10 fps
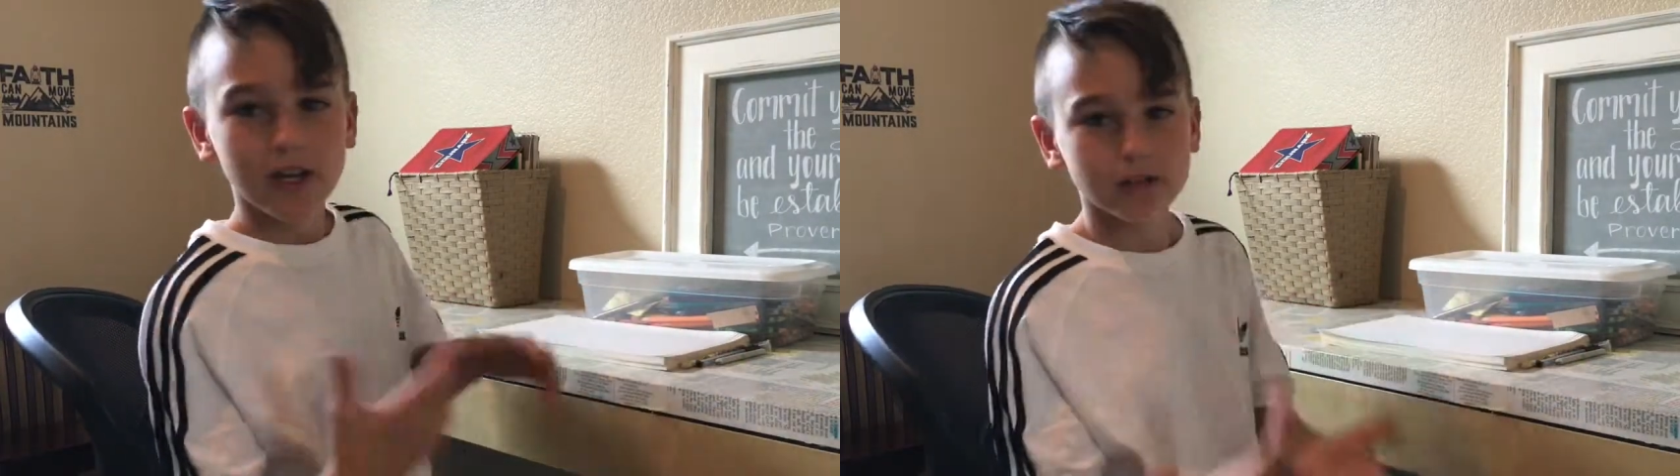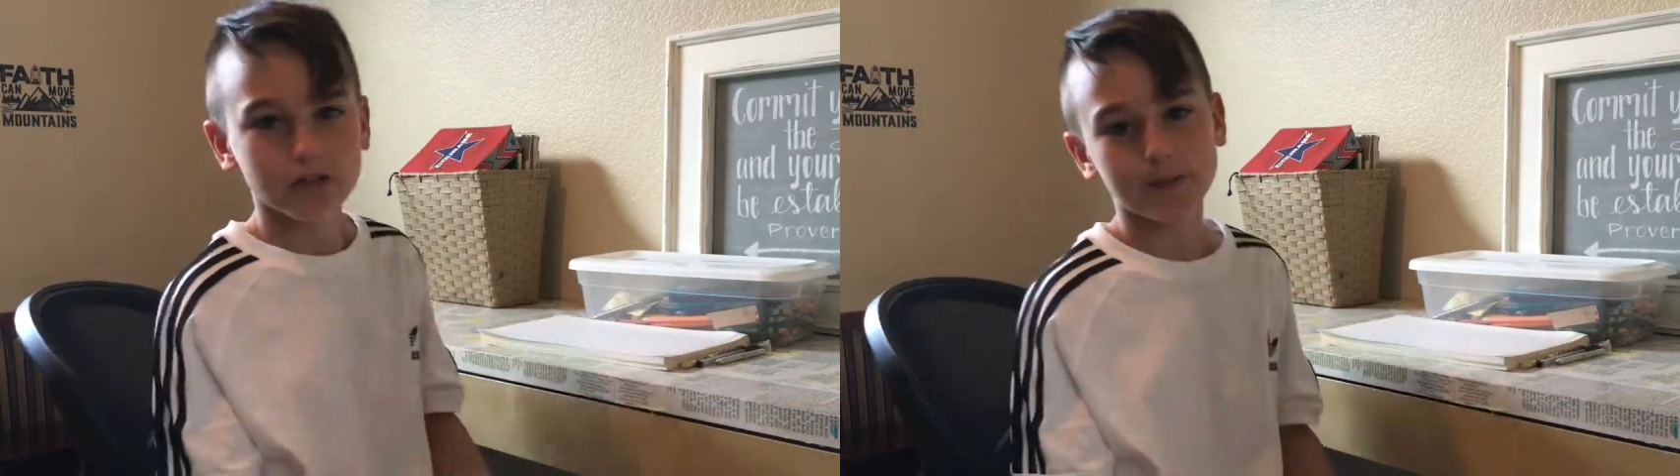
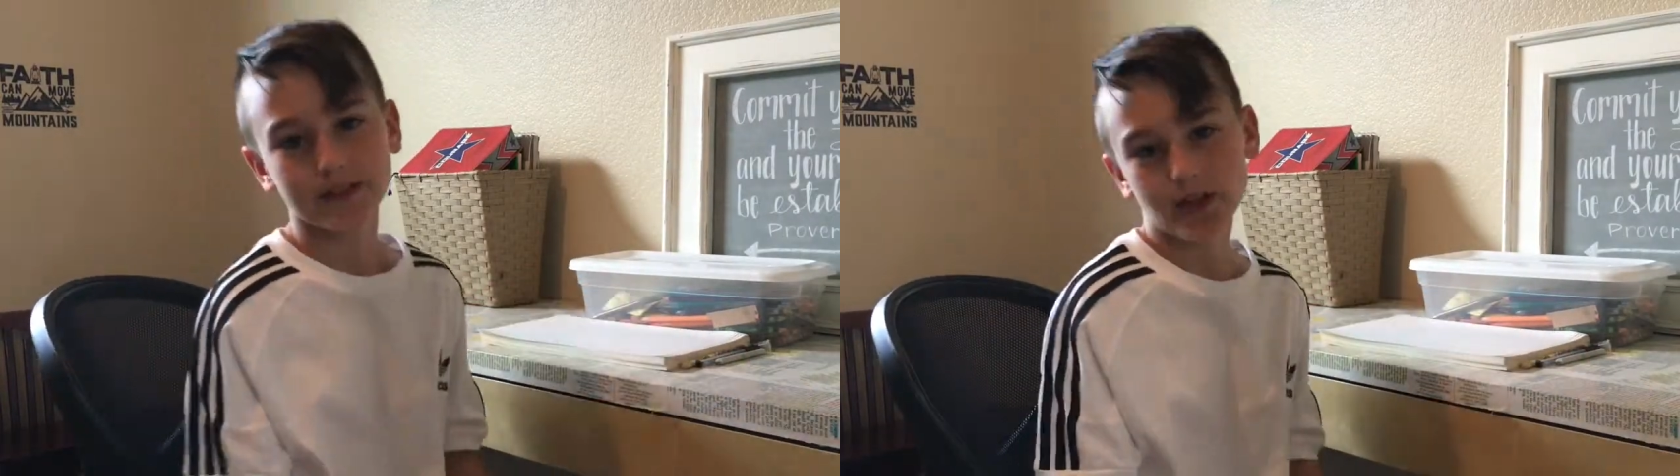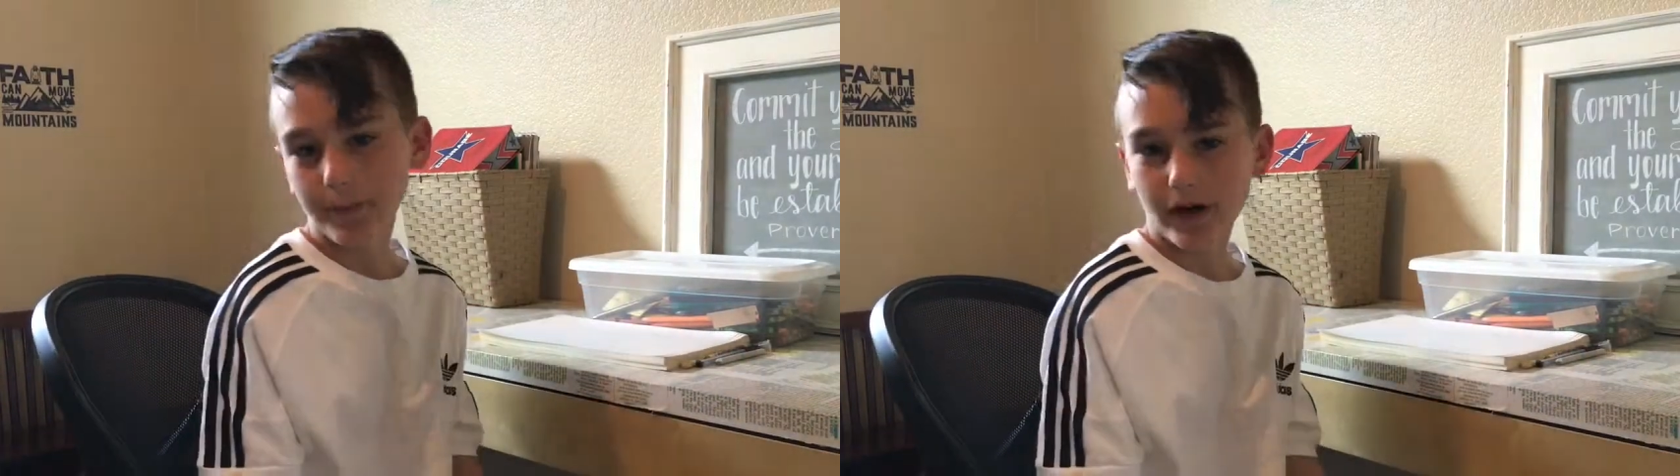Usually
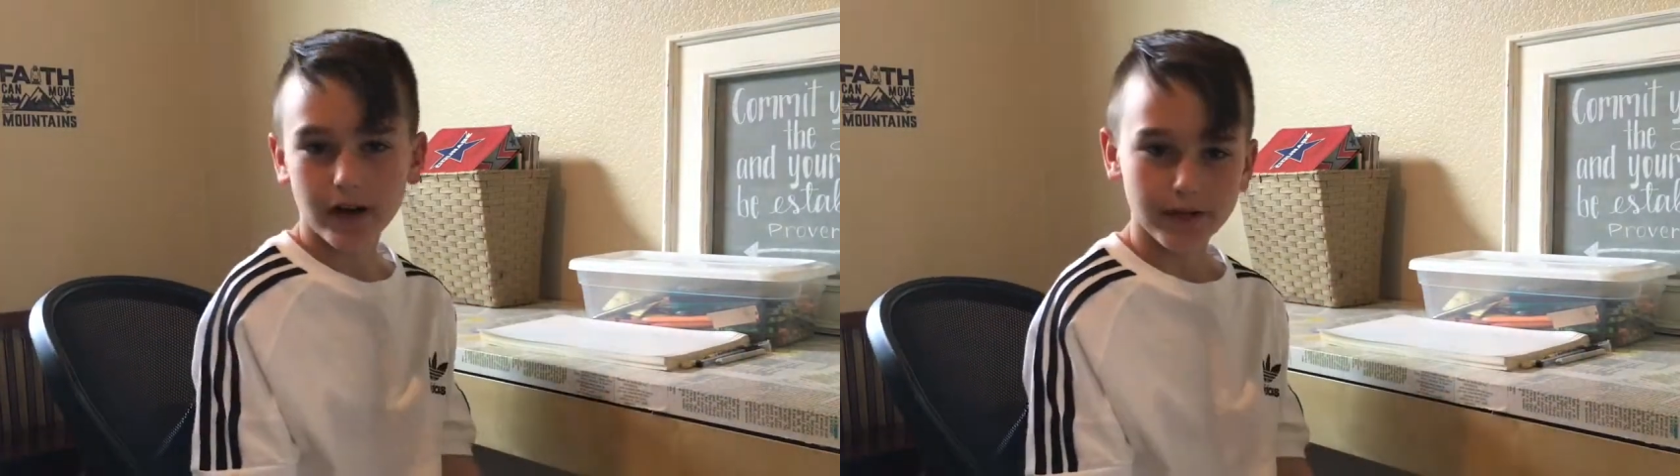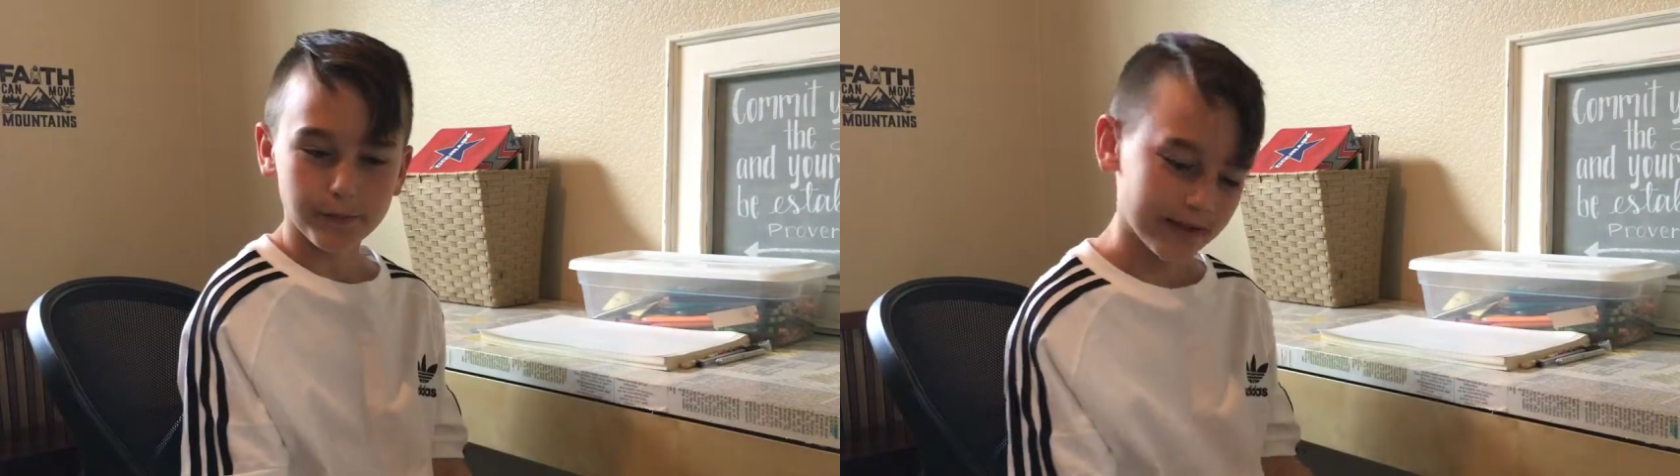mess up
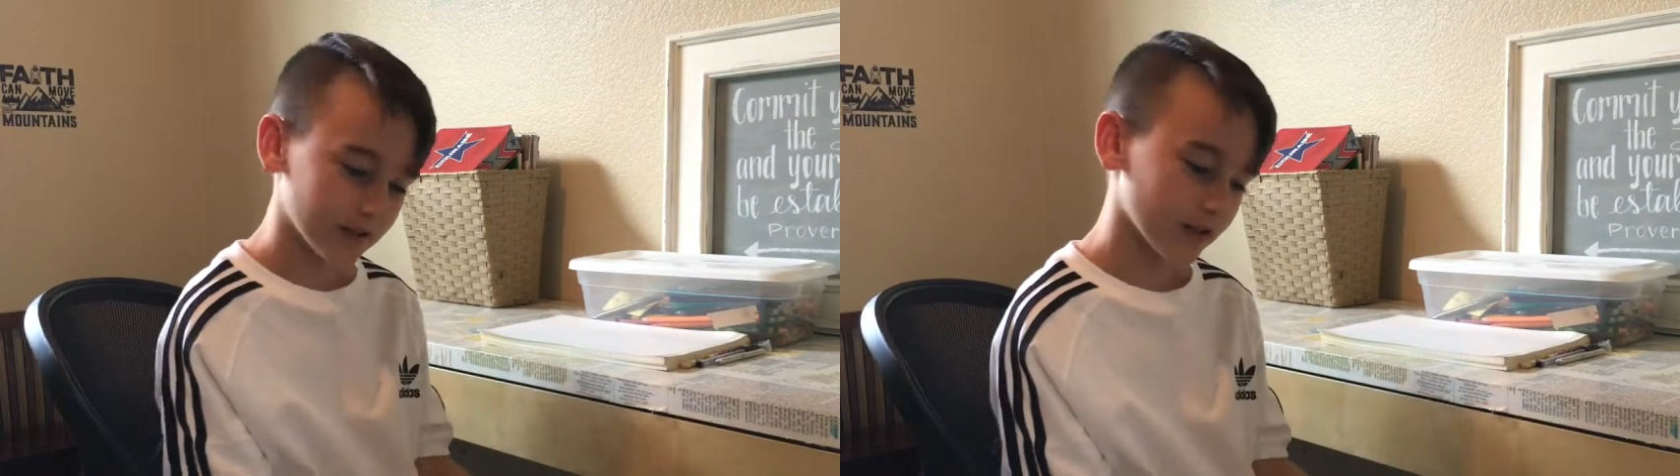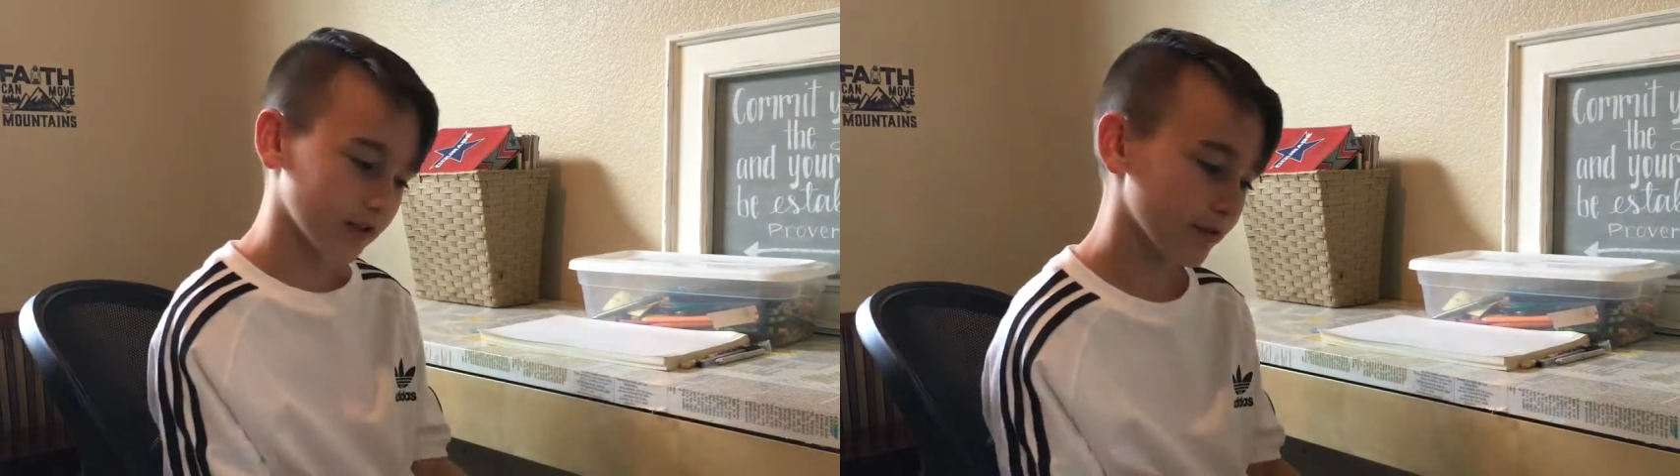on
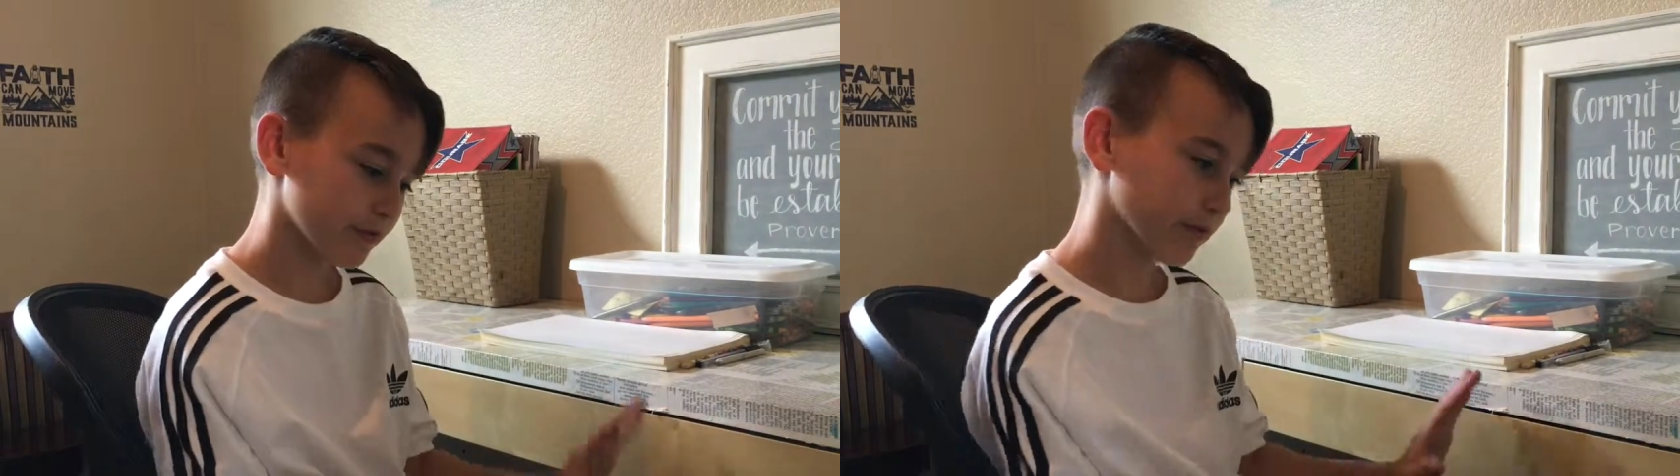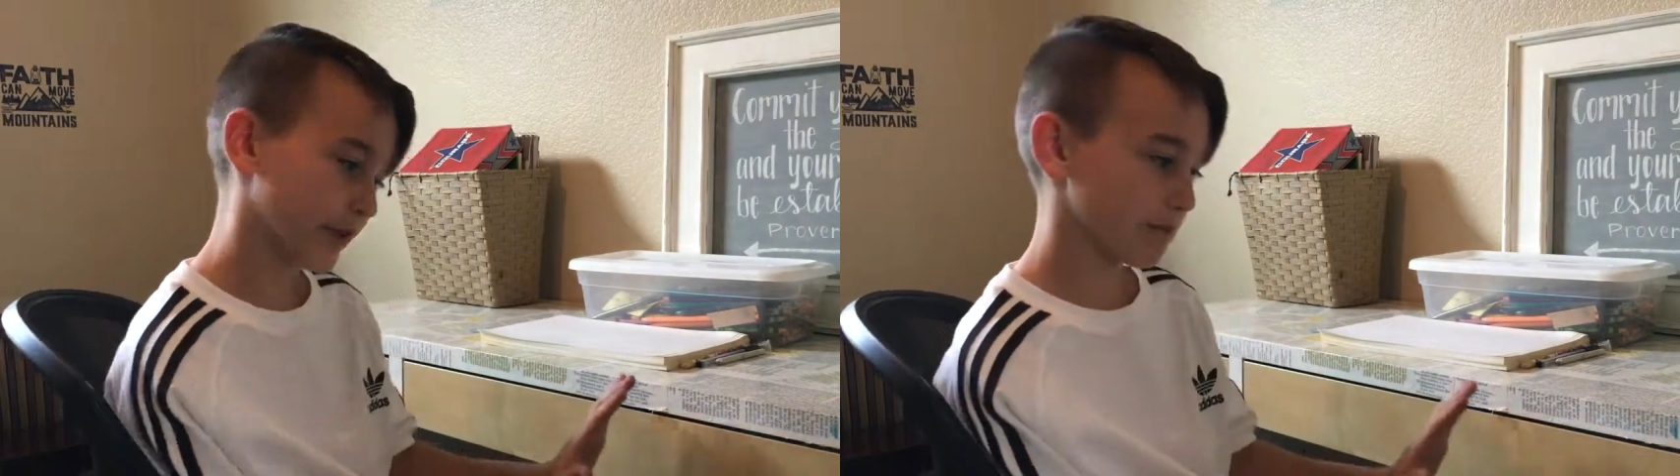regular
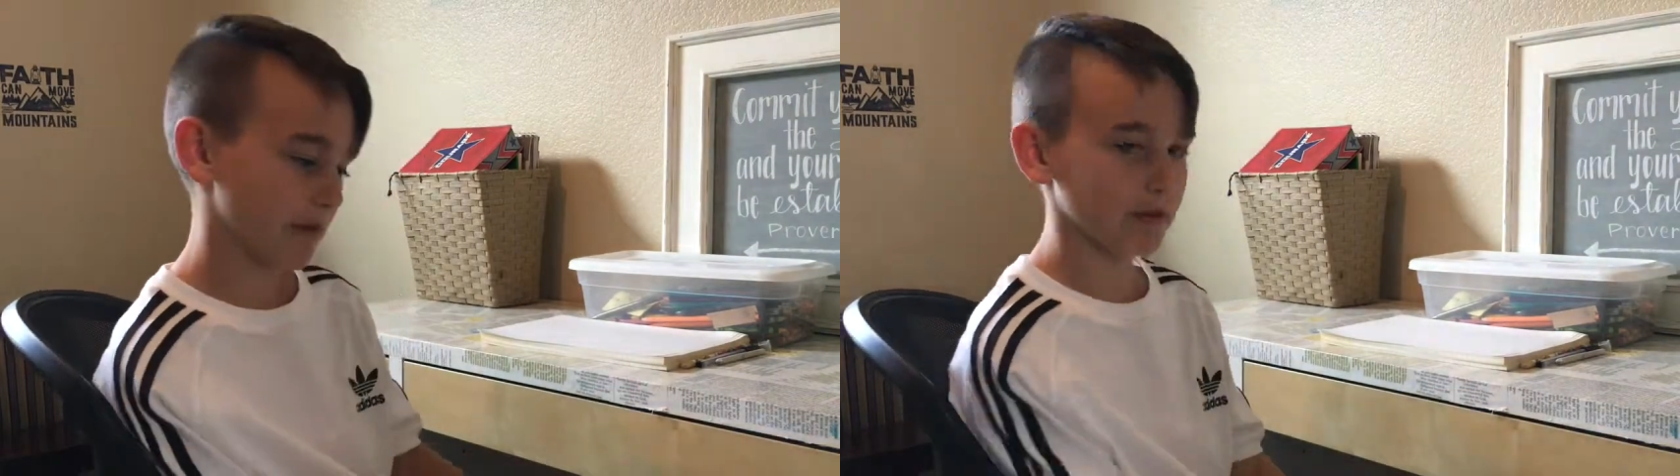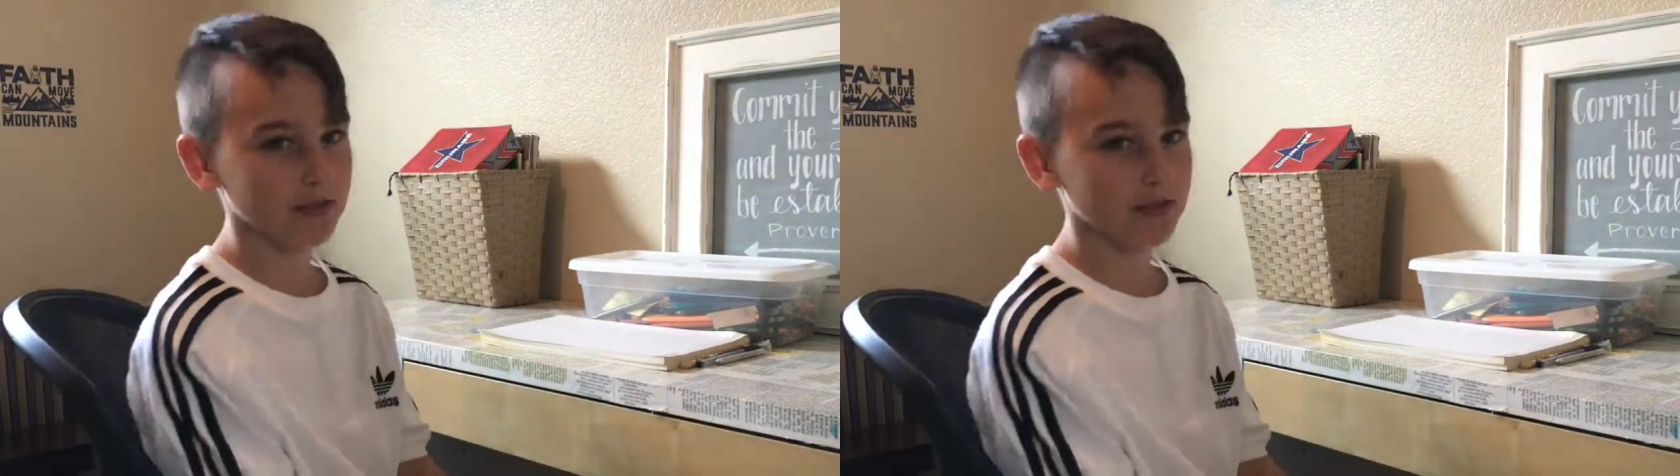blank paper,